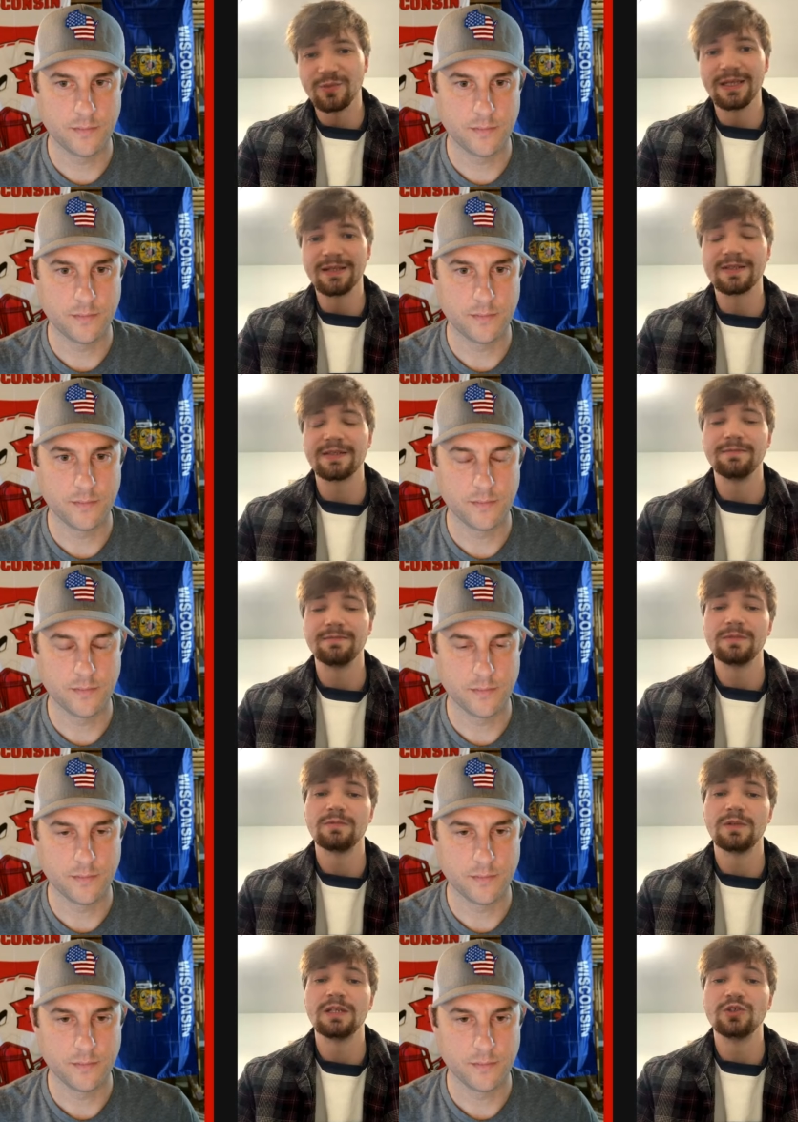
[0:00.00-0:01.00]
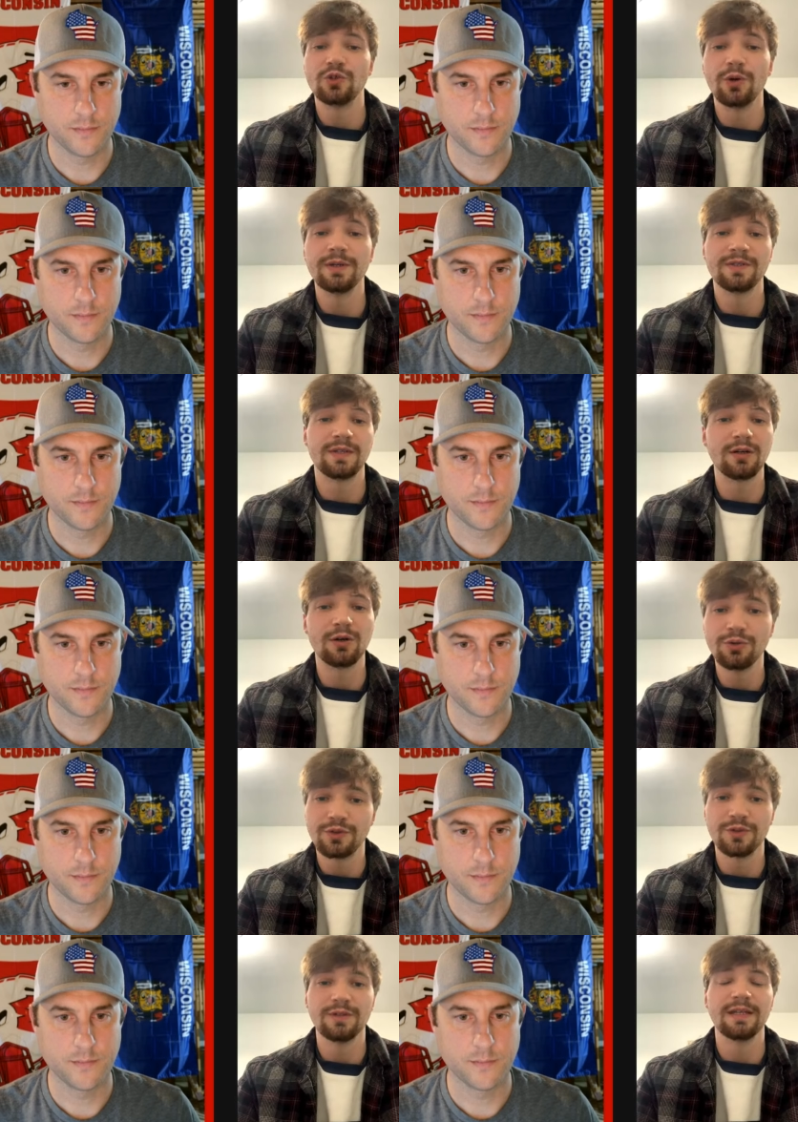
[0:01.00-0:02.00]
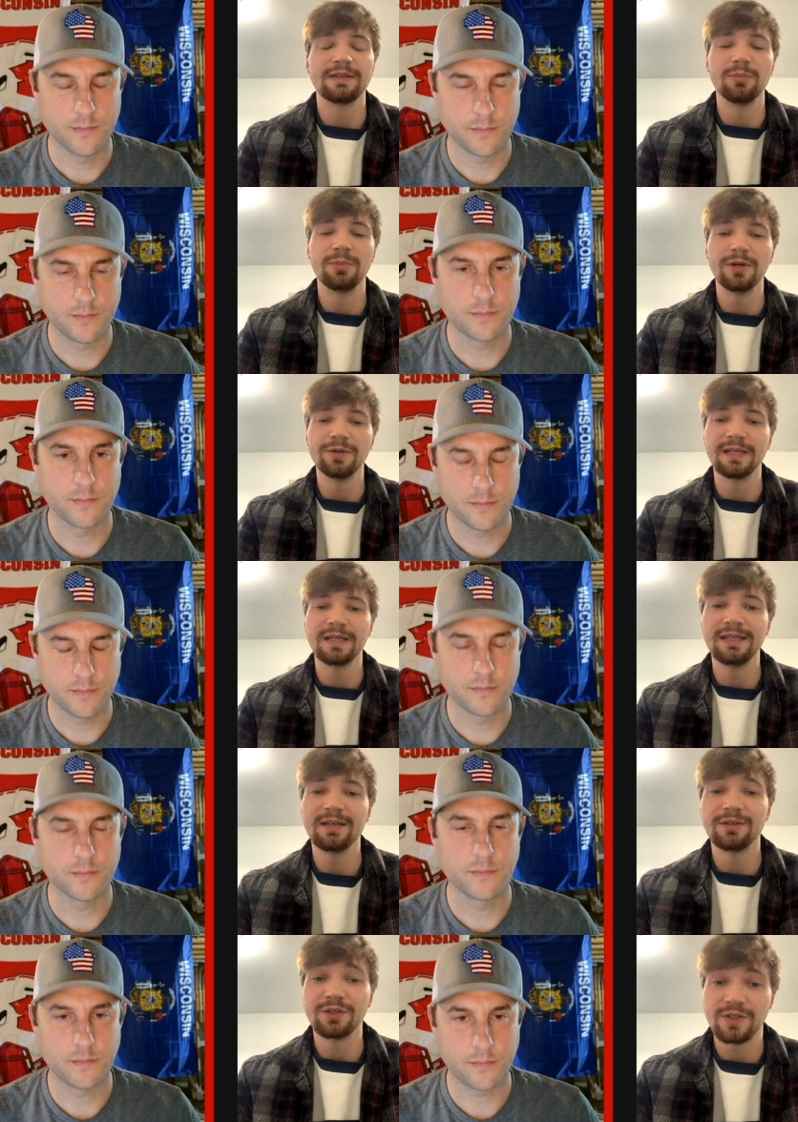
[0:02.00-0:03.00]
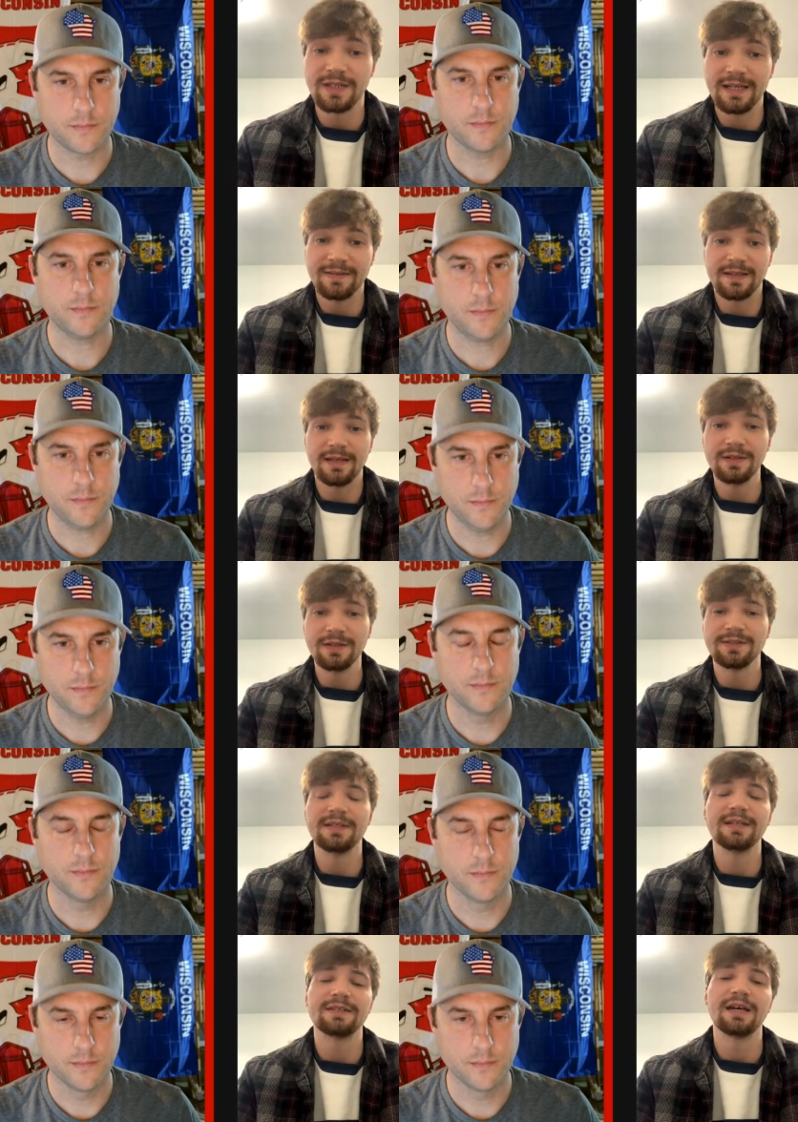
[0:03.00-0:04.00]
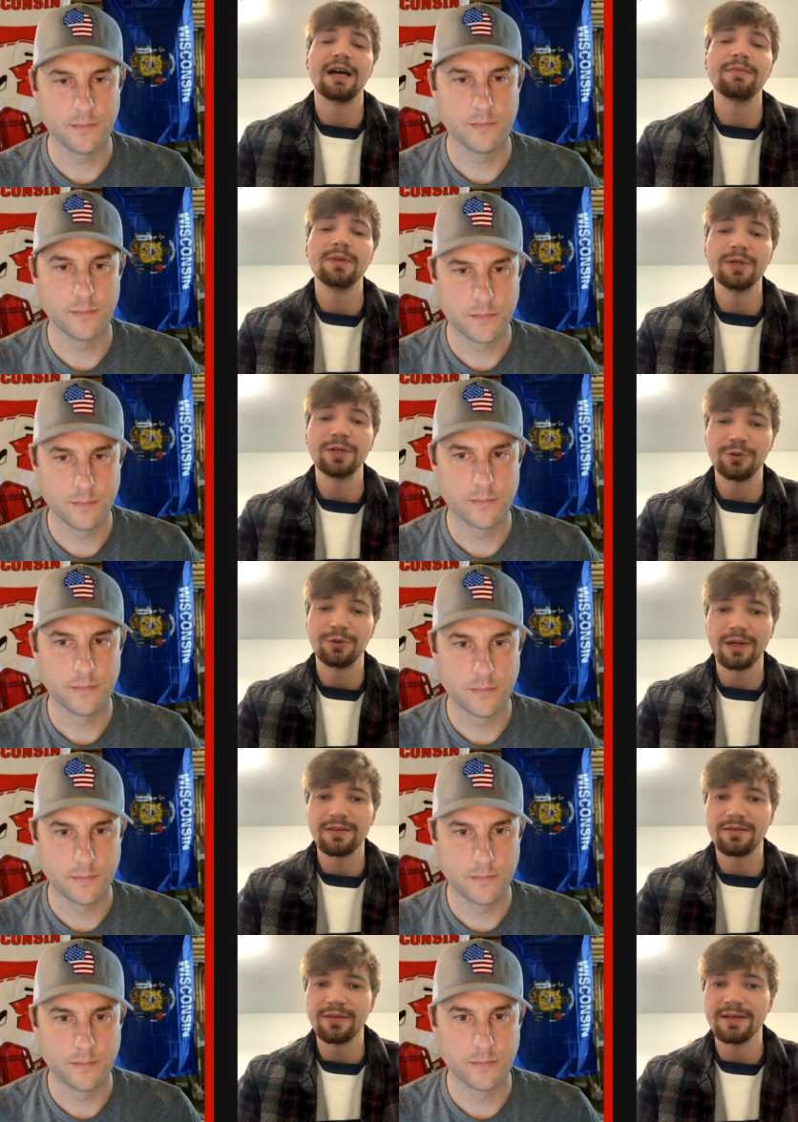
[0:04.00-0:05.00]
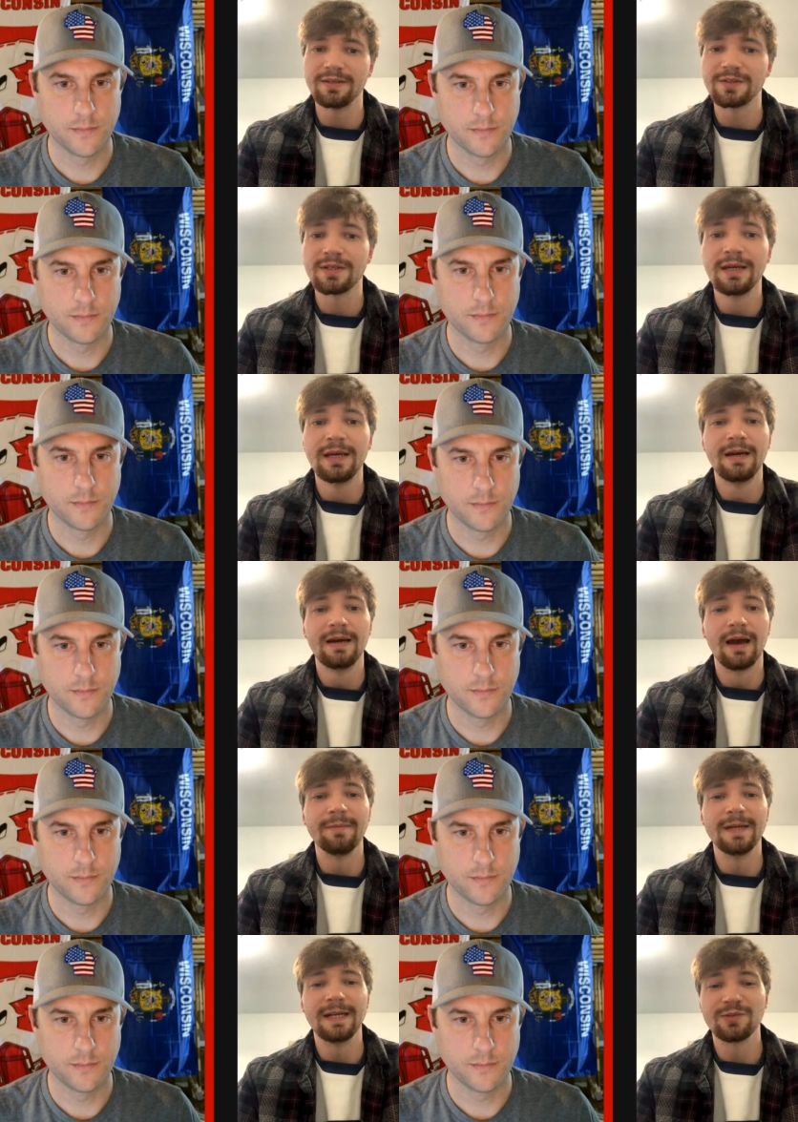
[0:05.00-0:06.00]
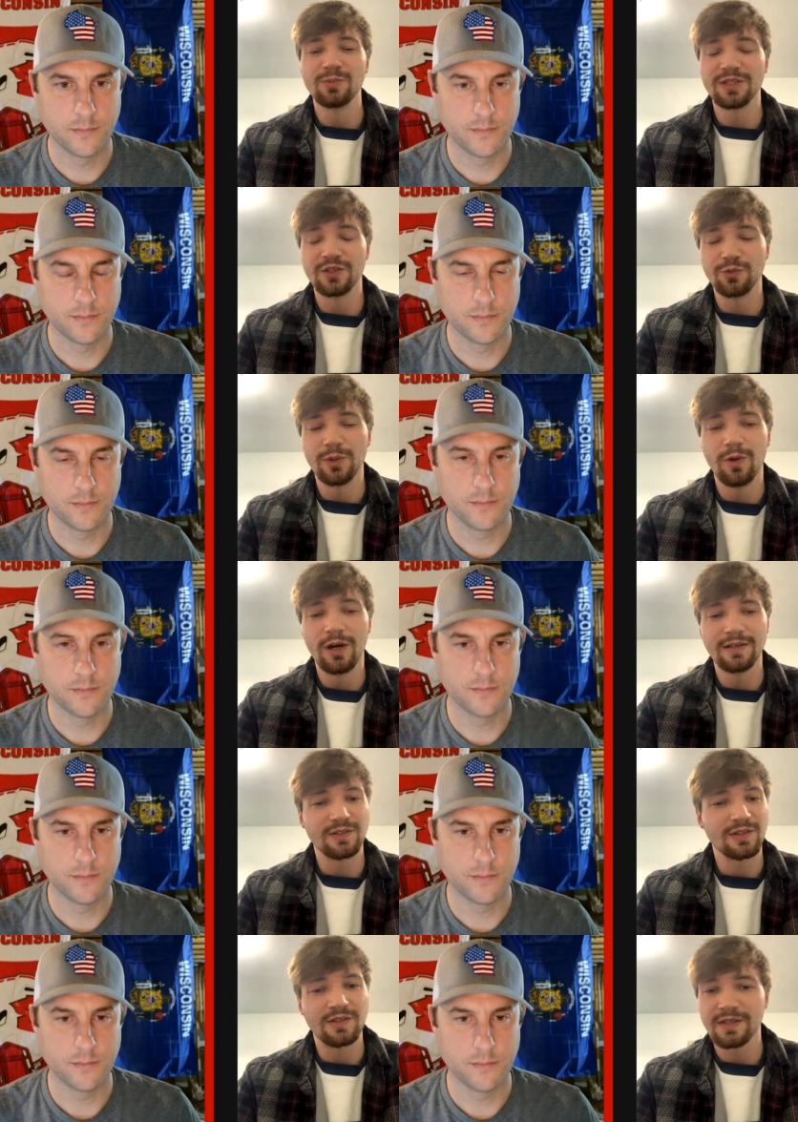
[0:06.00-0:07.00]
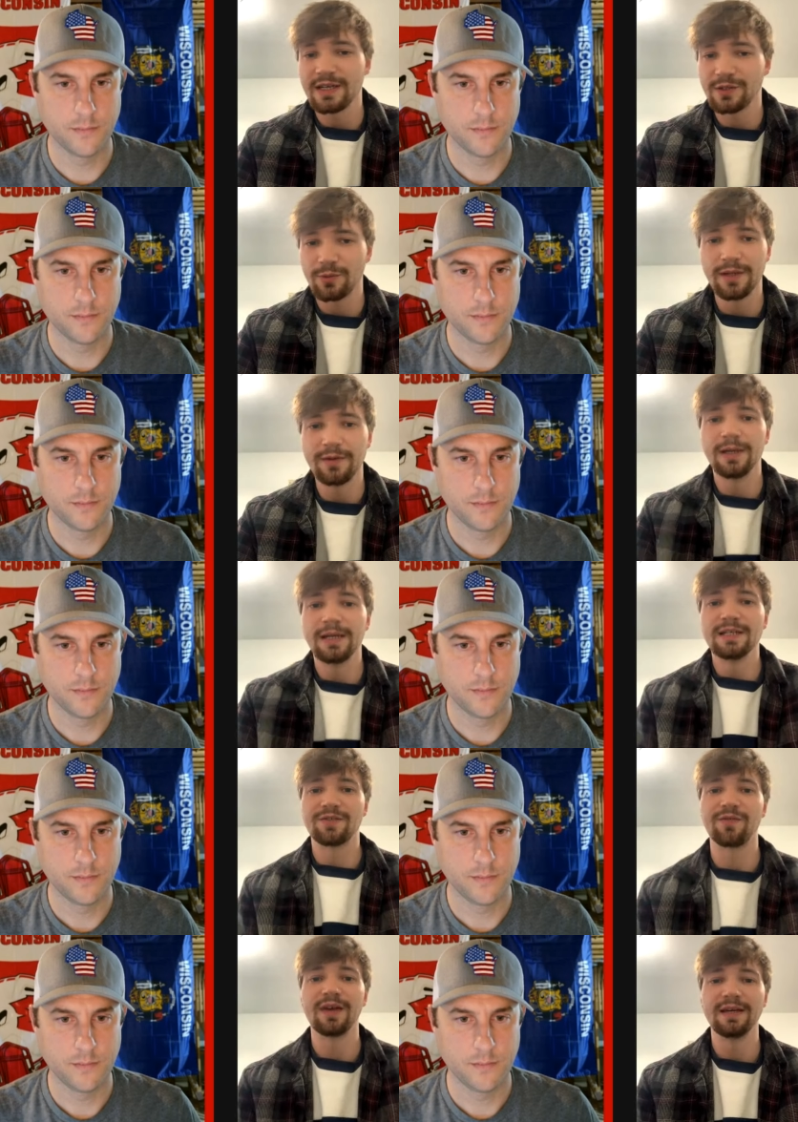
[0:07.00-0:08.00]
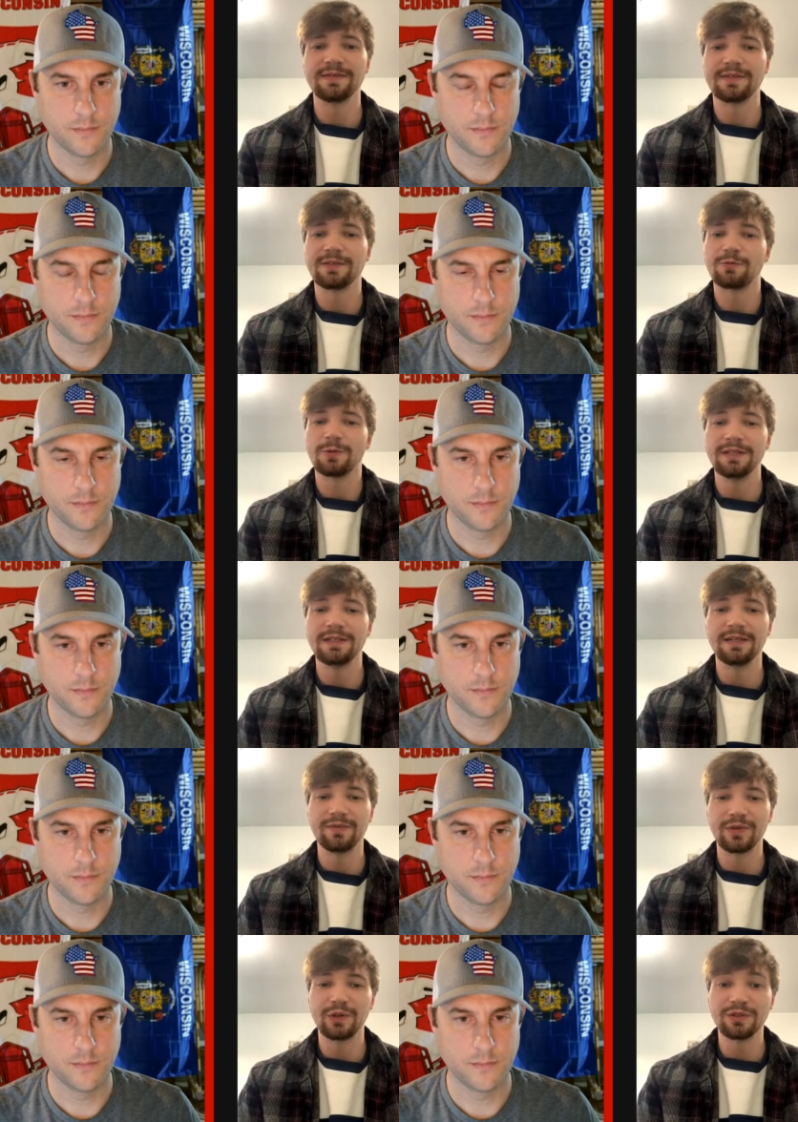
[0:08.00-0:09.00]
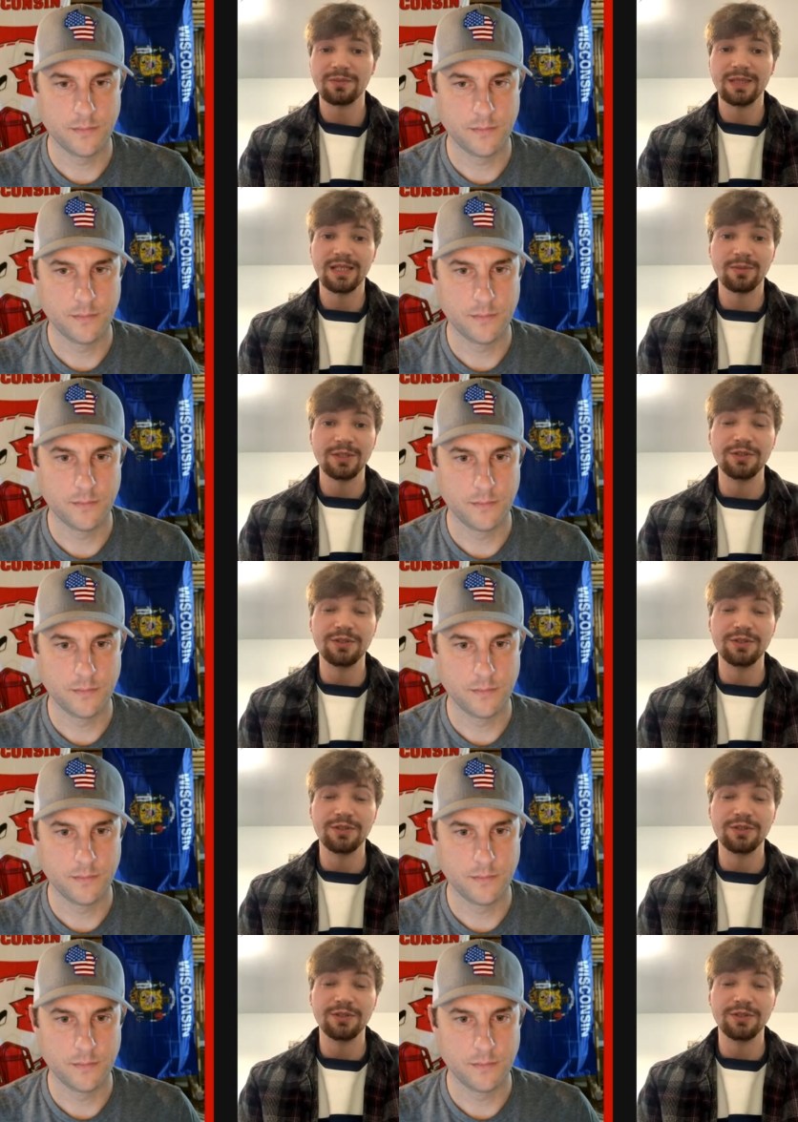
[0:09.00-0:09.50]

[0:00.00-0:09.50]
Speaker 1: because he enjoys the culture that they're building, and he understands that it does take time to build great things. I mean, as much as we want success right away as fans, it's really difficult to be able to